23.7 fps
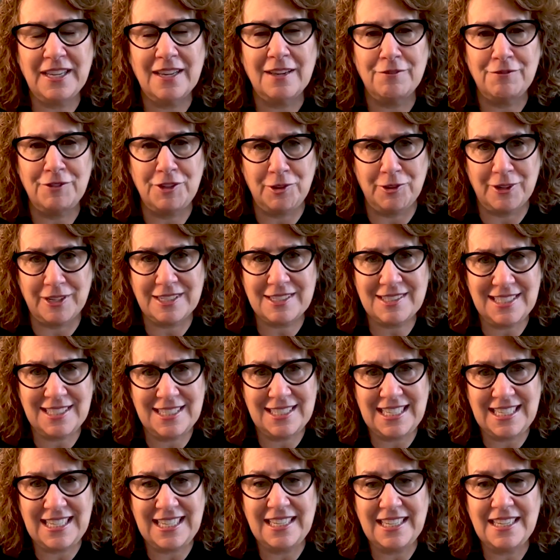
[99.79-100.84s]
of New York
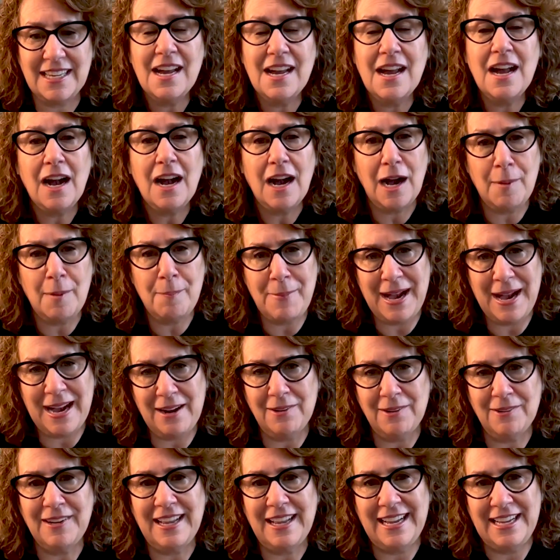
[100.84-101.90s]
City
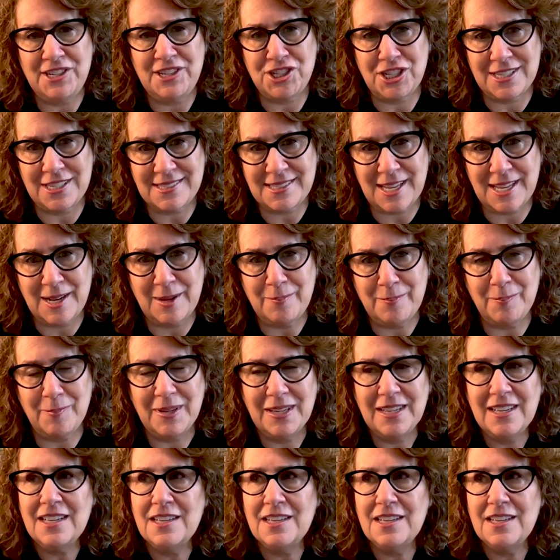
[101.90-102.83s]
about ageism.